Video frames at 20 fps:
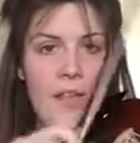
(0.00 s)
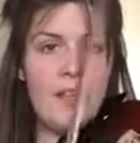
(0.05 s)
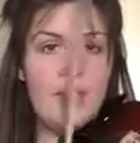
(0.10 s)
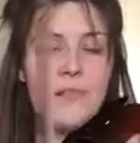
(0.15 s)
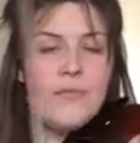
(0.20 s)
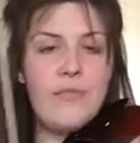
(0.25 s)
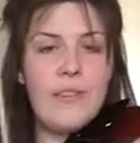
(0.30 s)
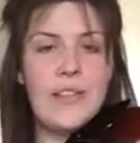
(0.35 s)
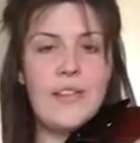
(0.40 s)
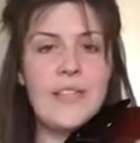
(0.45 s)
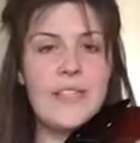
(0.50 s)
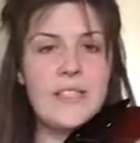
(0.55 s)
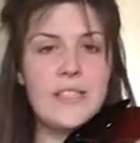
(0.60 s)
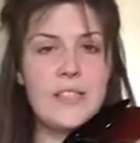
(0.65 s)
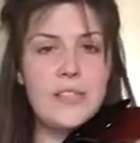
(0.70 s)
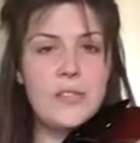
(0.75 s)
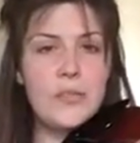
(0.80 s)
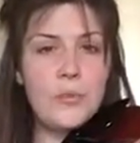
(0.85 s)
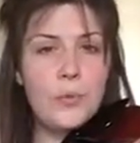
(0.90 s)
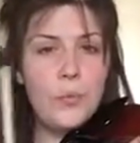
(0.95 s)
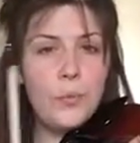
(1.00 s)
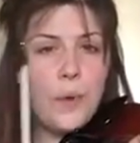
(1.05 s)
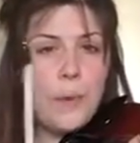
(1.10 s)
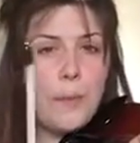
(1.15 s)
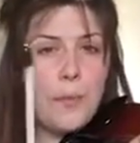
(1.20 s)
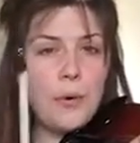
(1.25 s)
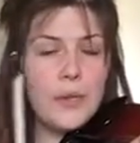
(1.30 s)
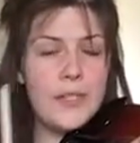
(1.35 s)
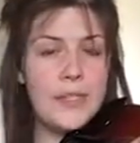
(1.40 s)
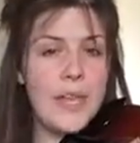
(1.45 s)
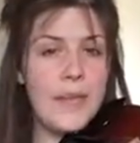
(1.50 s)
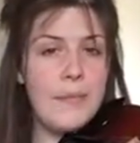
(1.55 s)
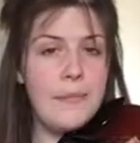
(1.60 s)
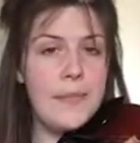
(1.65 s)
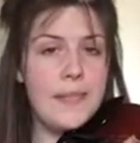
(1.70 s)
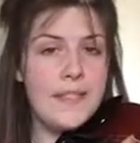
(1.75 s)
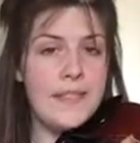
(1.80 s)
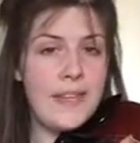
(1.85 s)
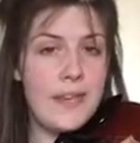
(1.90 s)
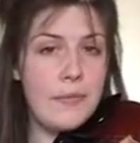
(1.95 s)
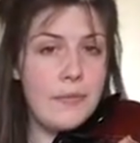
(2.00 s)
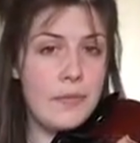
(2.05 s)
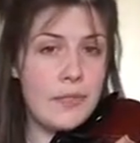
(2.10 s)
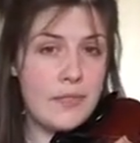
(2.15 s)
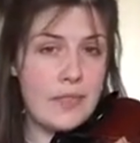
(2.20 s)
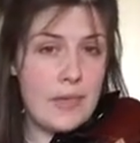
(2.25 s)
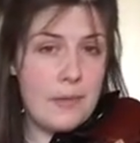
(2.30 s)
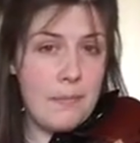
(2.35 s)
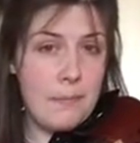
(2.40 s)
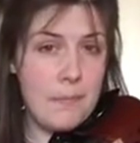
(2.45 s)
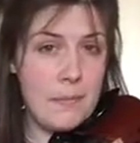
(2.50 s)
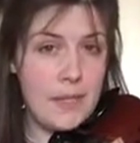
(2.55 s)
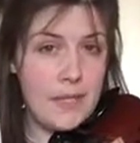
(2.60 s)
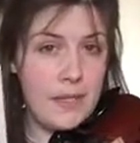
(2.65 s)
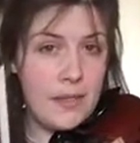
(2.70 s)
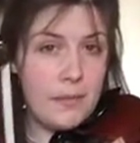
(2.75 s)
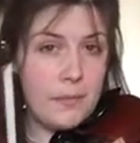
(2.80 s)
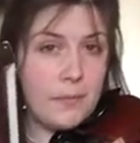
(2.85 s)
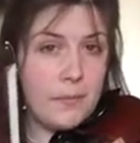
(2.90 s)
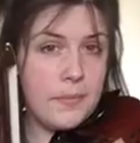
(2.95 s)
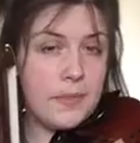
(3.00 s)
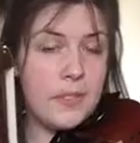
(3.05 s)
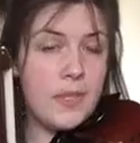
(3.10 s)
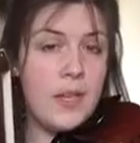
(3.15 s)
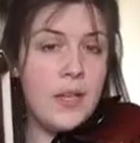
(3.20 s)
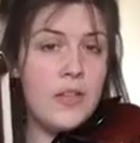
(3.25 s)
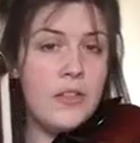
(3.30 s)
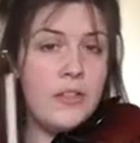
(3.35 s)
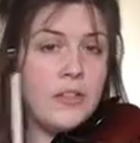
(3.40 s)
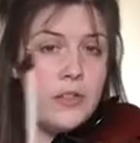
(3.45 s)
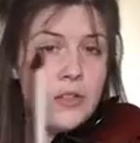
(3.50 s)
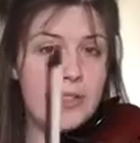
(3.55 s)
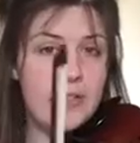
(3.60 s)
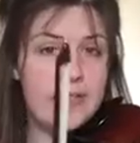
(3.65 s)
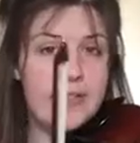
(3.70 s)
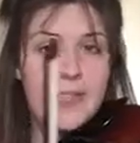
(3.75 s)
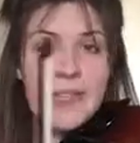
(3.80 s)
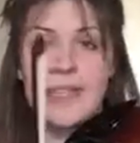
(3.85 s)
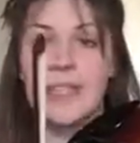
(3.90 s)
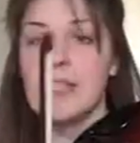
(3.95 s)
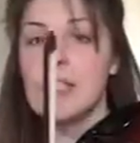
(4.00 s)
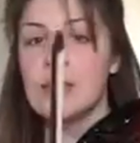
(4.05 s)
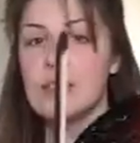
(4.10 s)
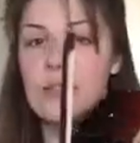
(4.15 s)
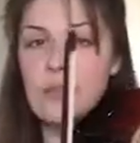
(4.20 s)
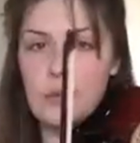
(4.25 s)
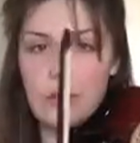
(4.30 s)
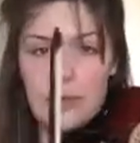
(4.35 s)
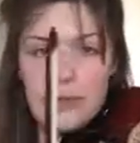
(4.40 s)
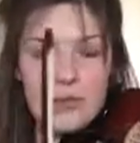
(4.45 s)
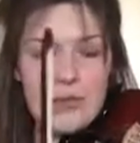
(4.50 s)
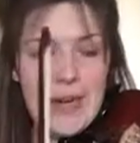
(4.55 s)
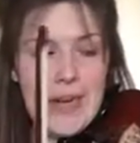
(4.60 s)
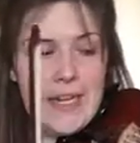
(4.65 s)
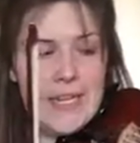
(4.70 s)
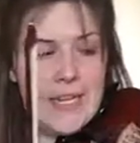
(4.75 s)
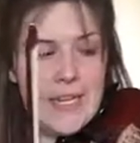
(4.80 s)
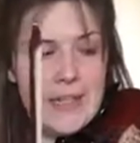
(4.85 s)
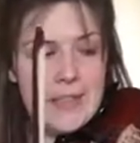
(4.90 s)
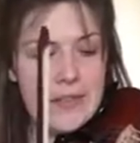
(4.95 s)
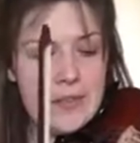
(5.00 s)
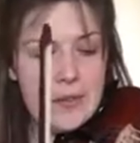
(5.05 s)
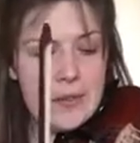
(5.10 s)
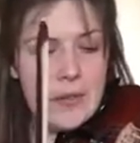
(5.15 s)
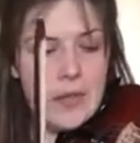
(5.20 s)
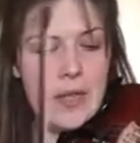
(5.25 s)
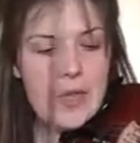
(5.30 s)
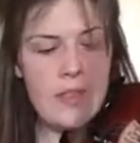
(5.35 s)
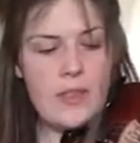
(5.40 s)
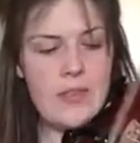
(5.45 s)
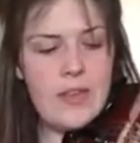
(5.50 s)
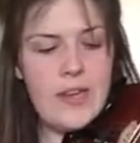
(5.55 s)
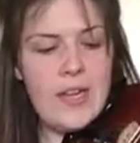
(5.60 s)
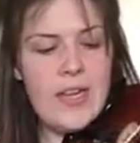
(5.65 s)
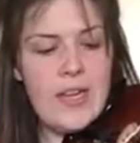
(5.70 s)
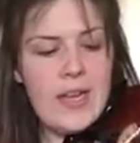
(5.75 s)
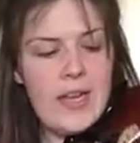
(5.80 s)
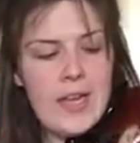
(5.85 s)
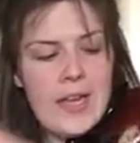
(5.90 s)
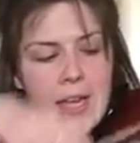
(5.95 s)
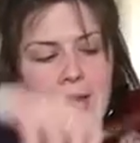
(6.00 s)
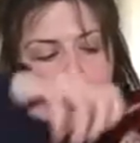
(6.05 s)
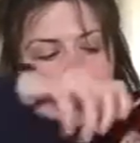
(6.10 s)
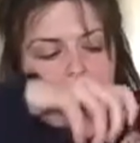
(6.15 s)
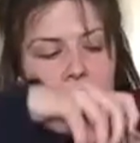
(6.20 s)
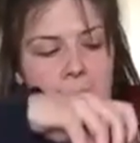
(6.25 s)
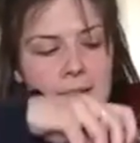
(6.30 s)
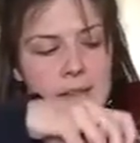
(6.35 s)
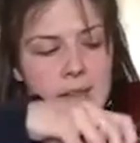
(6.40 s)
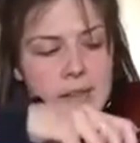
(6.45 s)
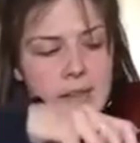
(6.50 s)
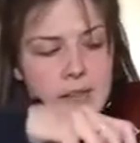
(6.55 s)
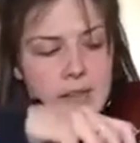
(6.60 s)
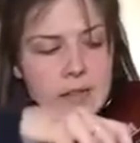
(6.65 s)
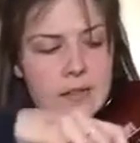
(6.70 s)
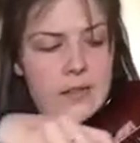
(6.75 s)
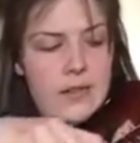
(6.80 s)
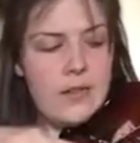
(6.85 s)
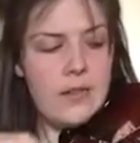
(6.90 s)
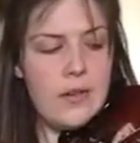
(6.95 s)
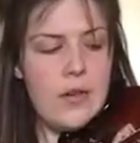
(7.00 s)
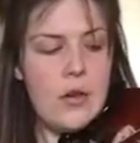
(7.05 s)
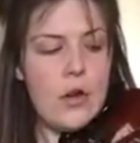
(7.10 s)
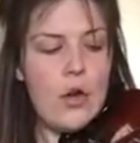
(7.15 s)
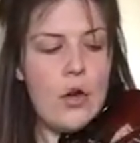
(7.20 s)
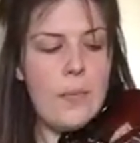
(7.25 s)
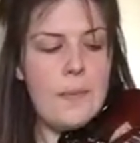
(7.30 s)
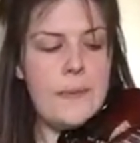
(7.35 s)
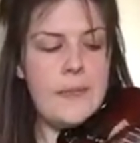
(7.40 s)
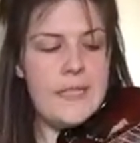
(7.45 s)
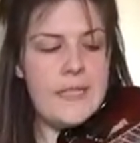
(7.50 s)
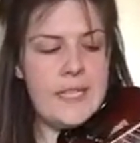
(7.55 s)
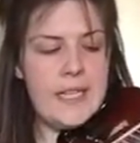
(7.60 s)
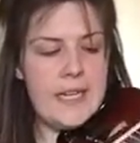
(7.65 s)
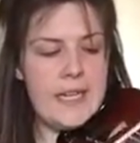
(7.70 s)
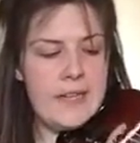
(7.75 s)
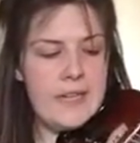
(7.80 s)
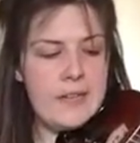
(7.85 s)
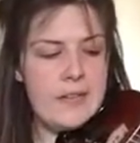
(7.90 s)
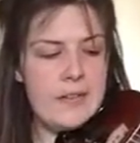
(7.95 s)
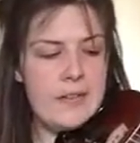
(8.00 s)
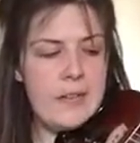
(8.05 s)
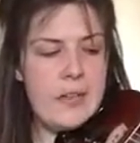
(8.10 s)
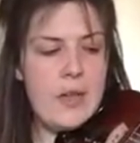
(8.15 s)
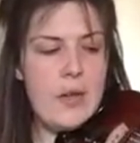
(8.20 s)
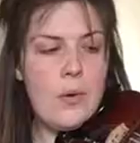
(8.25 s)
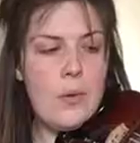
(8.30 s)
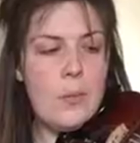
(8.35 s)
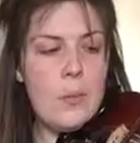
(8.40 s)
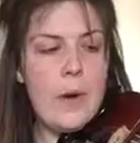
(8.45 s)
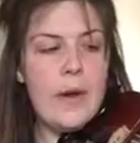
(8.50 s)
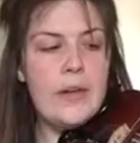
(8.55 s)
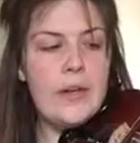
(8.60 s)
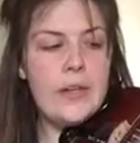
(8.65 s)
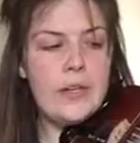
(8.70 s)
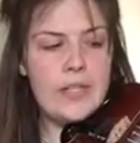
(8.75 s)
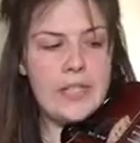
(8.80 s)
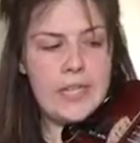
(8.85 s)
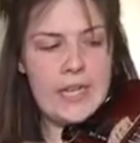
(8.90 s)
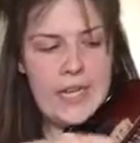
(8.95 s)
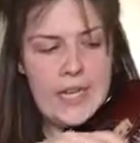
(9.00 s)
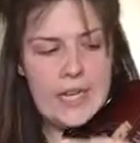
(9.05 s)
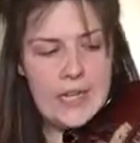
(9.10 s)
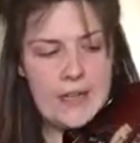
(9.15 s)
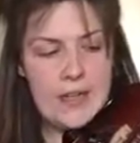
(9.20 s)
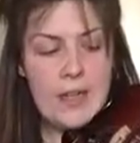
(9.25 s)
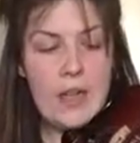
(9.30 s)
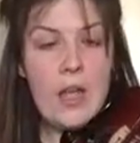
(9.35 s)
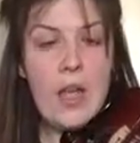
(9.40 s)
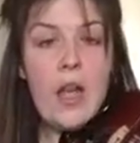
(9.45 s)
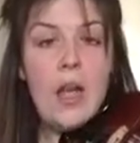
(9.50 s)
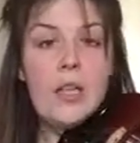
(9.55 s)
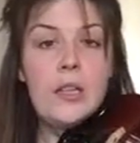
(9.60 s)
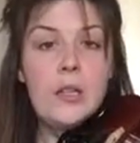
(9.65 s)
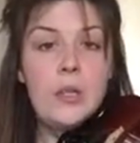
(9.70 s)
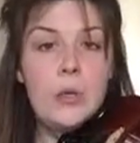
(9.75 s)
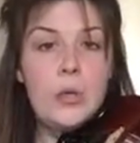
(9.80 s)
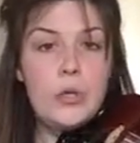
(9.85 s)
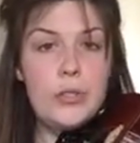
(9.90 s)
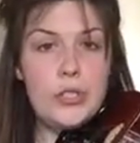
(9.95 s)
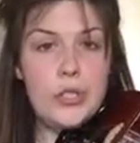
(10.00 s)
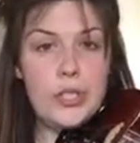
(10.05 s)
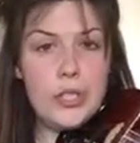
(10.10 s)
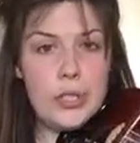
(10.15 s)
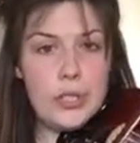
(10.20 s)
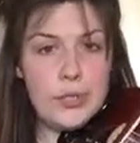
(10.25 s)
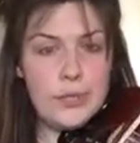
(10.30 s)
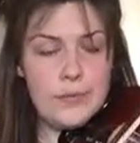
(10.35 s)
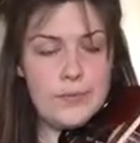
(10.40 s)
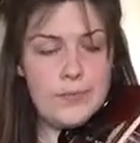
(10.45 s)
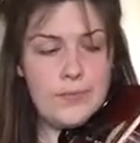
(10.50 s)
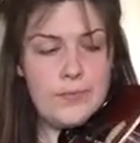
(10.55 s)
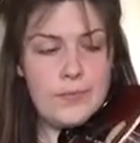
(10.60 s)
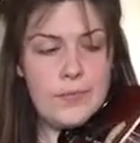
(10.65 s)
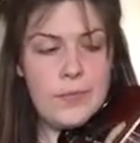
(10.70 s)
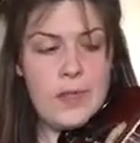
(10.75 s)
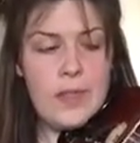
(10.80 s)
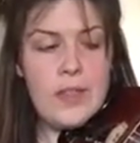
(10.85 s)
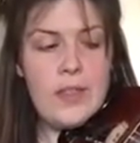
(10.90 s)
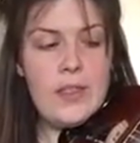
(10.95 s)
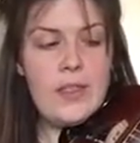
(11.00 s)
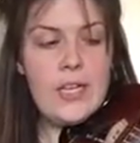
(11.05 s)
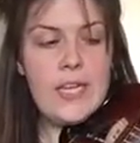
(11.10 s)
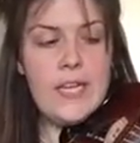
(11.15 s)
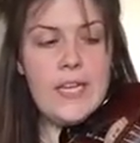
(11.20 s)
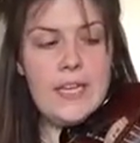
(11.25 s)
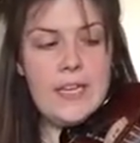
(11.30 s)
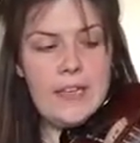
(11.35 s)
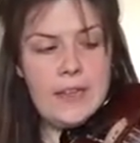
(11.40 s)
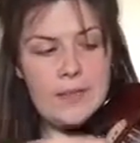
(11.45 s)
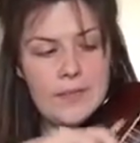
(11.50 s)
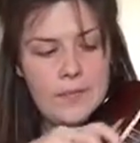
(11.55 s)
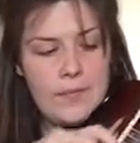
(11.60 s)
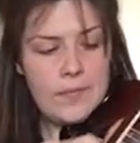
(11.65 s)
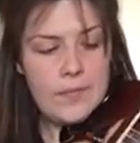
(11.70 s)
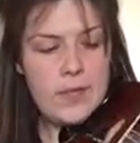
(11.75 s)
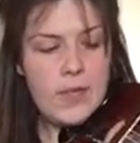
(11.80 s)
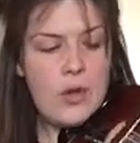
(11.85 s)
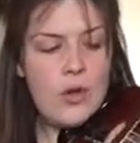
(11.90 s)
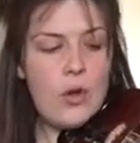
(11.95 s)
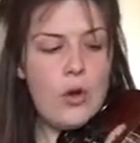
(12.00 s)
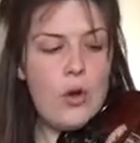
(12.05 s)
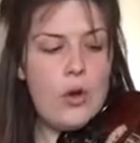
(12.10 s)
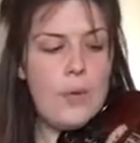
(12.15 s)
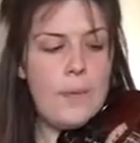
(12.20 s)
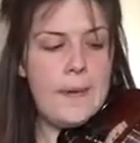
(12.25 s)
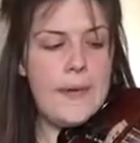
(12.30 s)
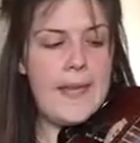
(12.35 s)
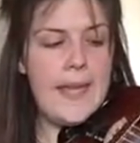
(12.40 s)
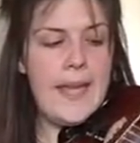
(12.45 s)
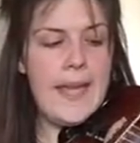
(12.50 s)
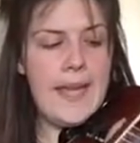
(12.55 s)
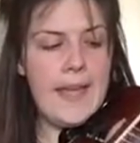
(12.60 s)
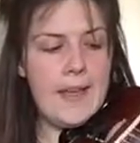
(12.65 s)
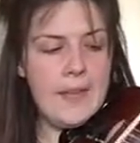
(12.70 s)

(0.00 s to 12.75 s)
D. Great, let's just do one more time, this time just in minims, so just single notes. Ready? So 3 and open D, 1 on D, low 2, 3, open A,